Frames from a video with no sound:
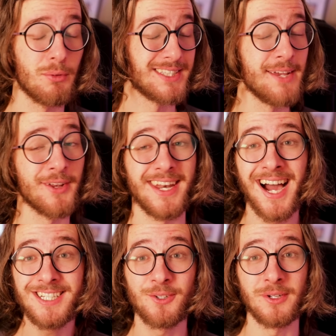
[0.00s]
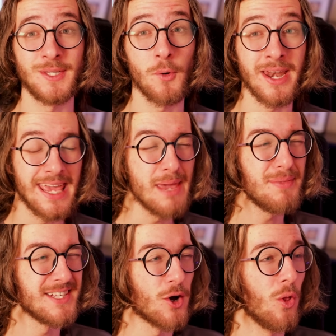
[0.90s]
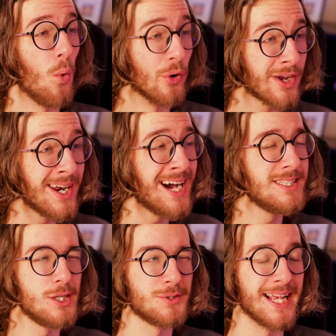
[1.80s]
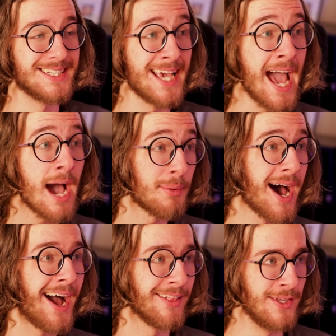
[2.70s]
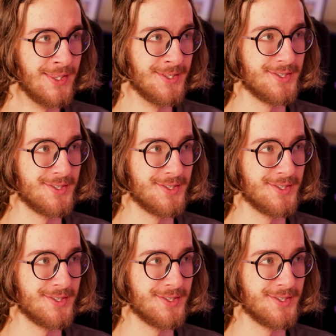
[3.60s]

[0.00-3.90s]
what's even nicer is you can keep these all organized using tab islands.